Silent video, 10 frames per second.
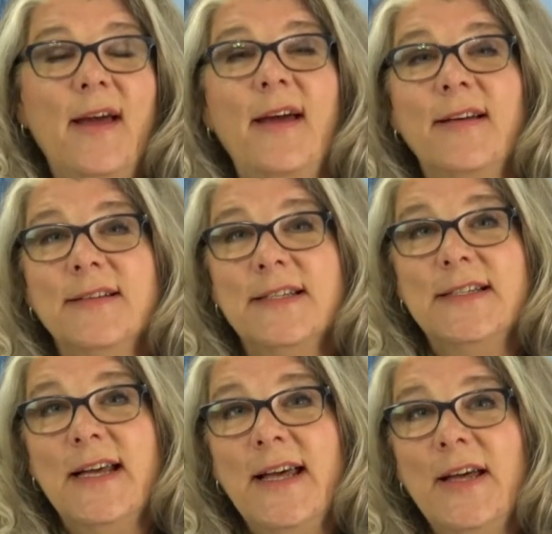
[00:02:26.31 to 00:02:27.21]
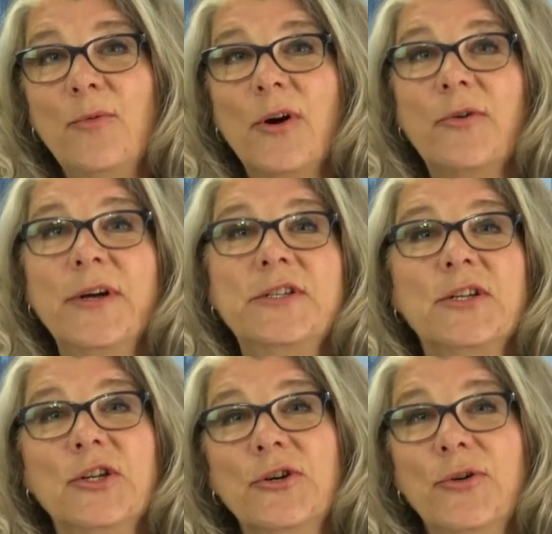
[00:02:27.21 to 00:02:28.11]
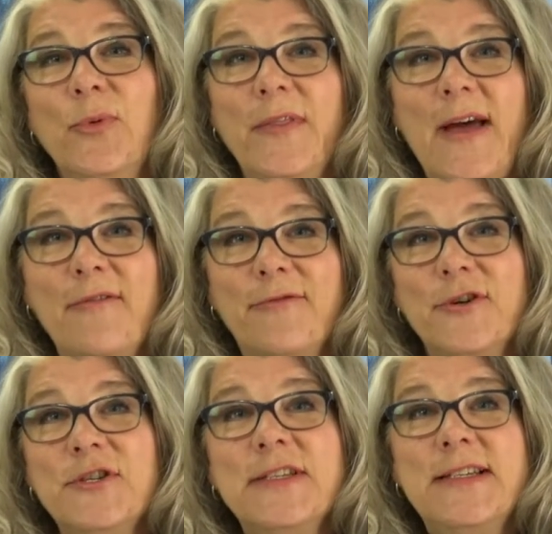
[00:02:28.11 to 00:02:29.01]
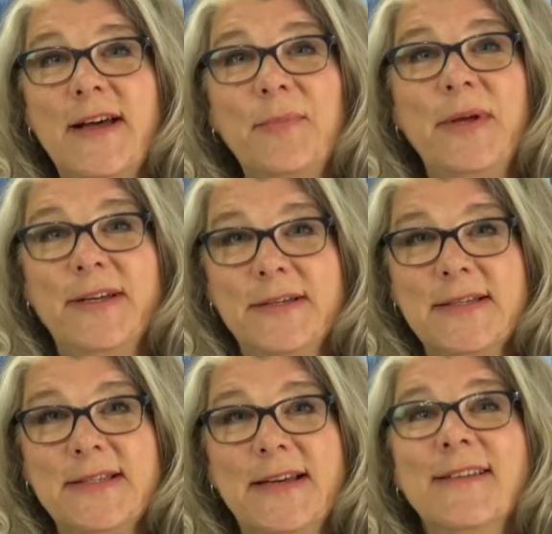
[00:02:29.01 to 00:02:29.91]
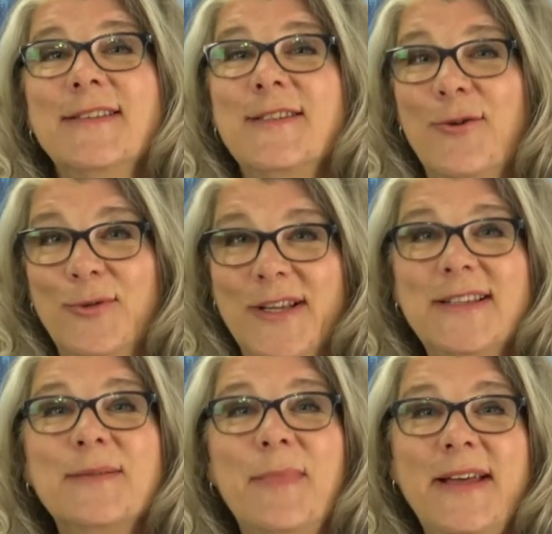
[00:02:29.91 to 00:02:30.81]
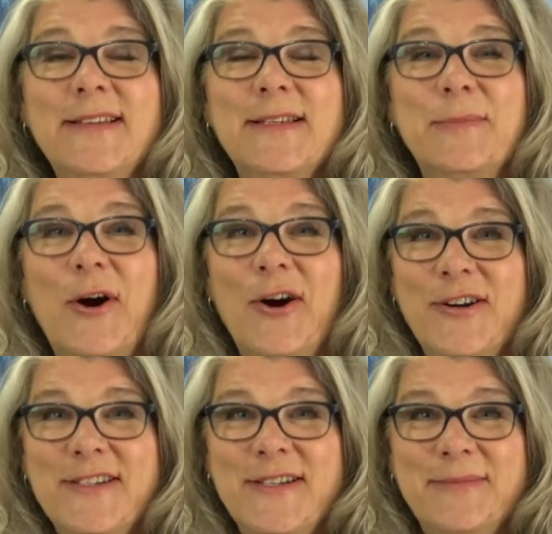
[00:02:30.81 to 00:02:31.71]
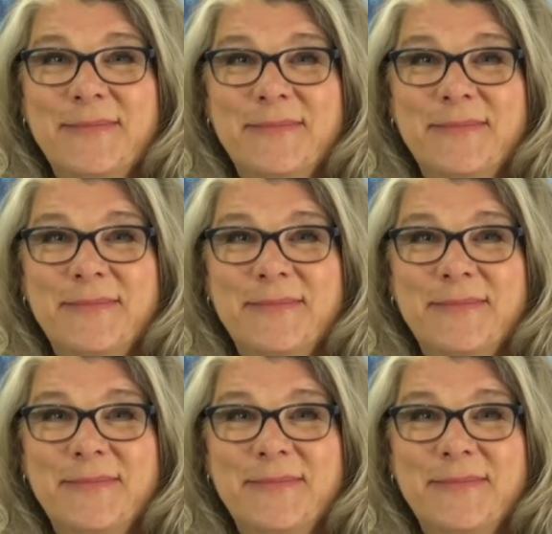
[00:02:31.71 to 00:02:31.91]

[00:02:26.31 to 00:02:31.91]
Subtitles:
And today we're going to learn what that first step is. So let's make some art.